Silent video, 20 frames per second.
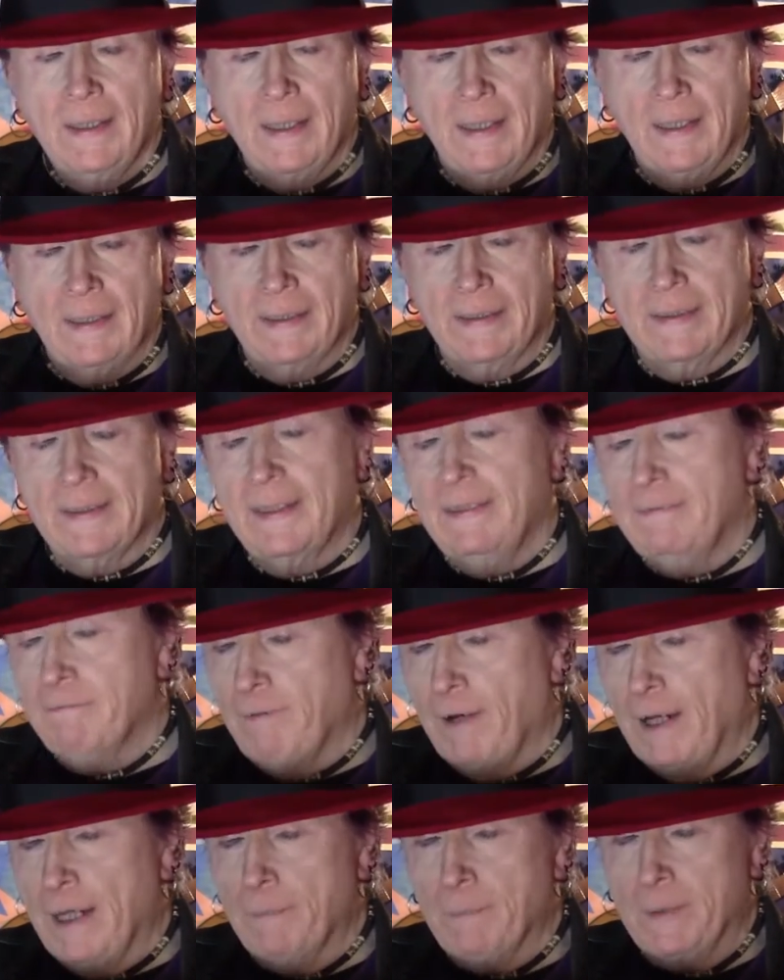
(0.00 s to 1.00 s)
and he
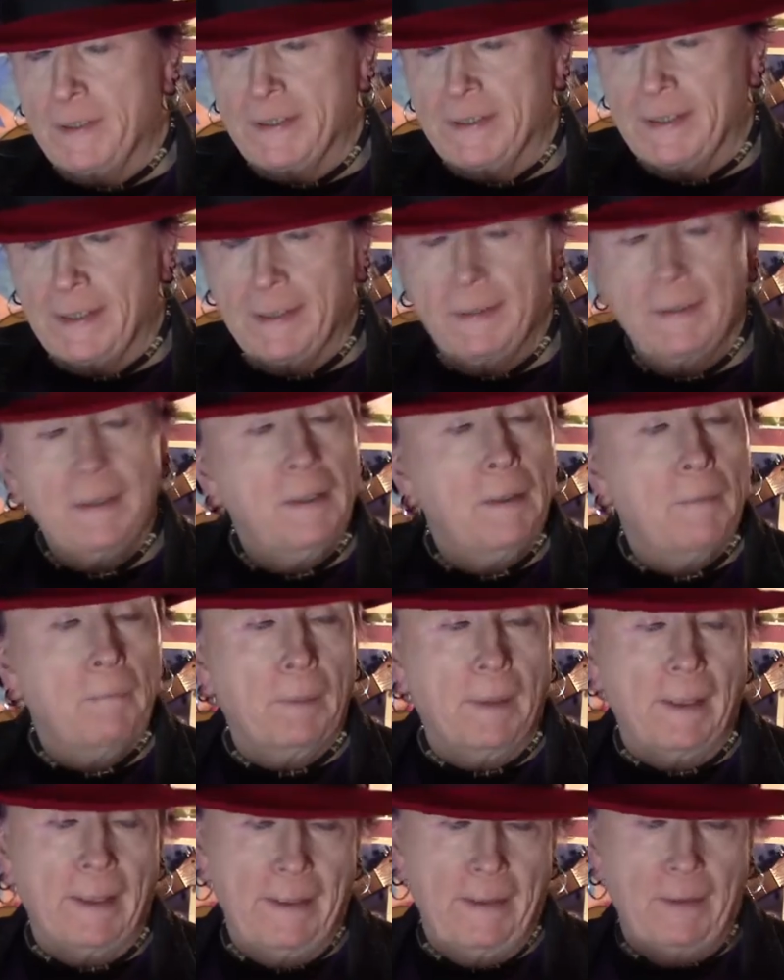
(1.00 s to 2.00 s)
famously
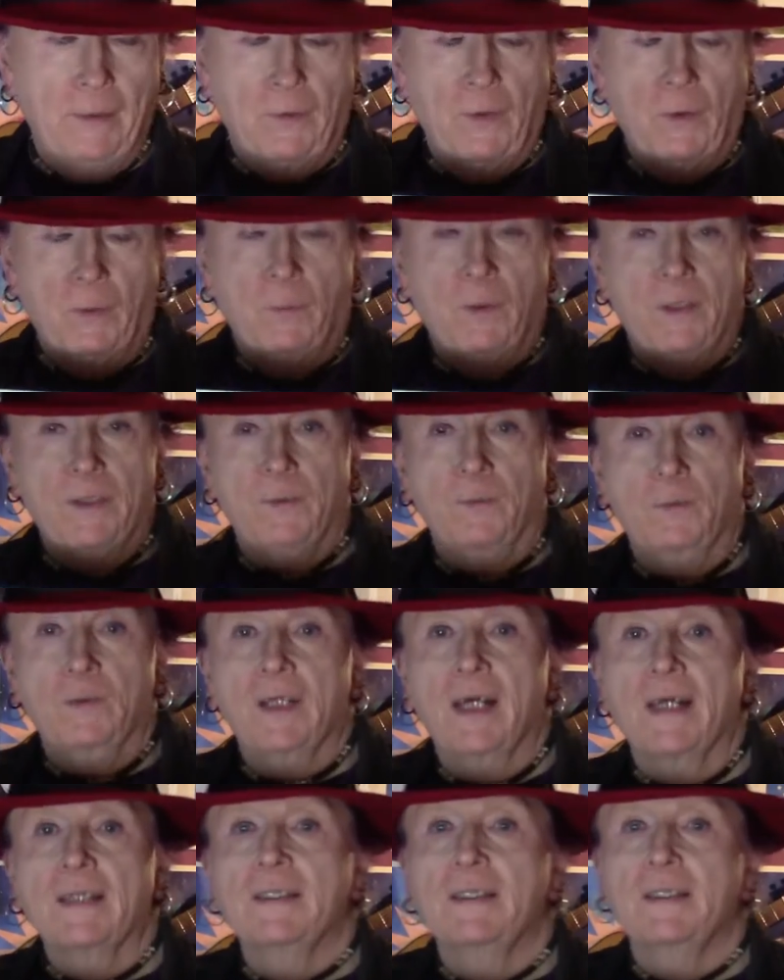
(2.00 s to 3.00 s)
played it on the whistle
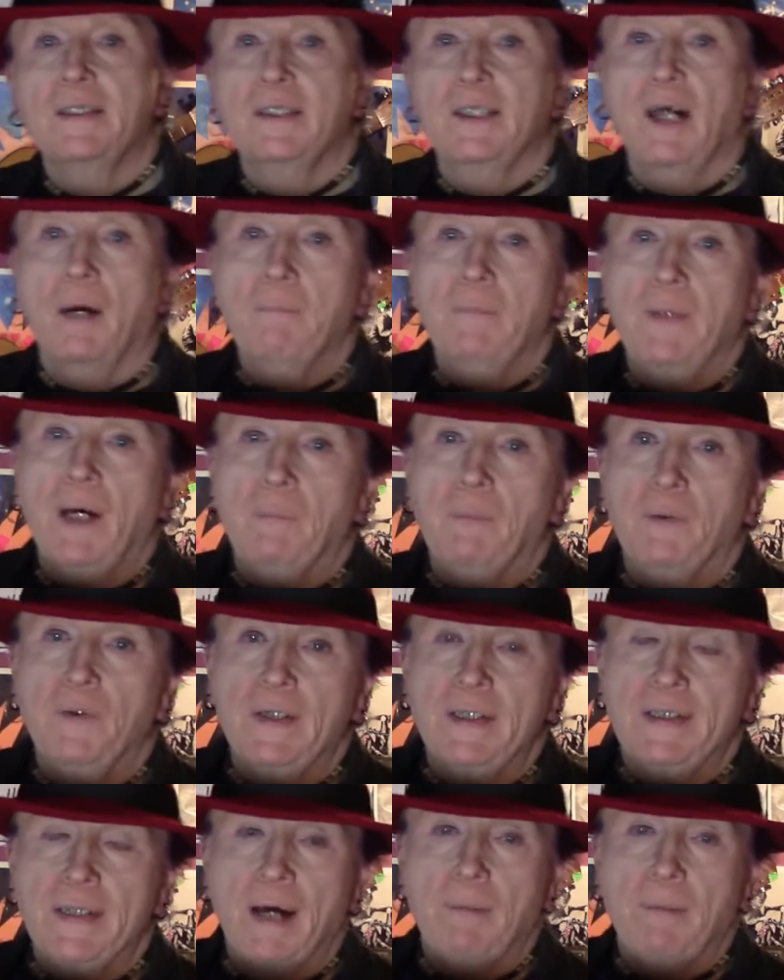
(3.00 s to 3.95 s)
test and jumped up on his